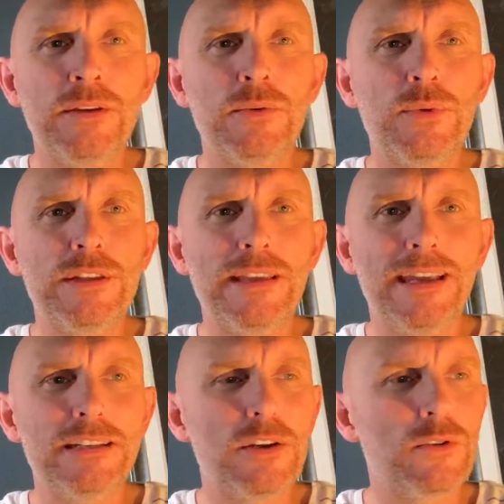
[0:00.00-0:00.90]
with
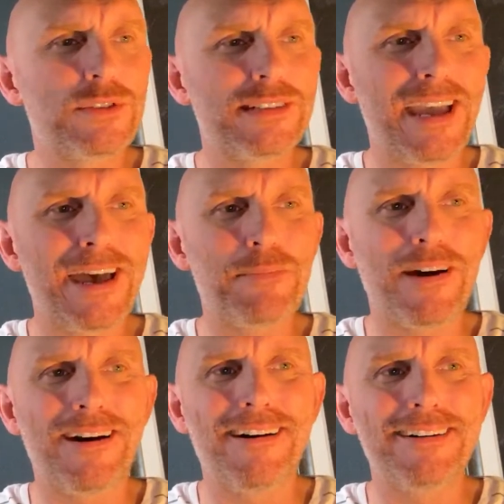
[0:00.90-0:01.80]
a ghost app
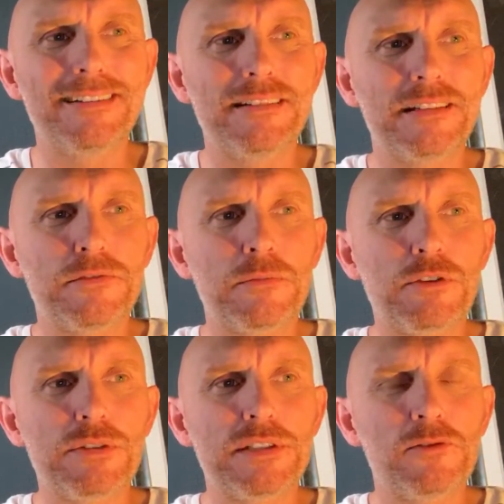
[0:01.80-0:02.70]
on? And that's from
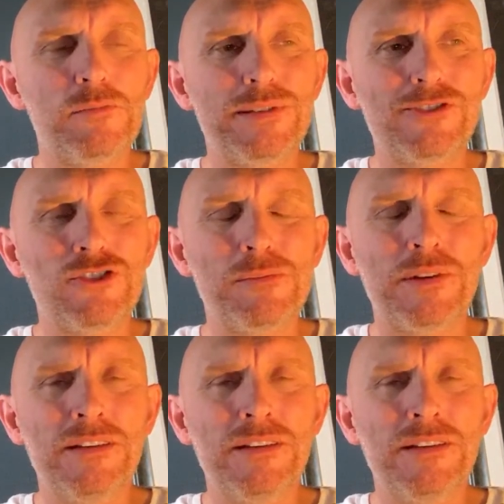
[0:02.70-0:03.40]
Crystal Bishop.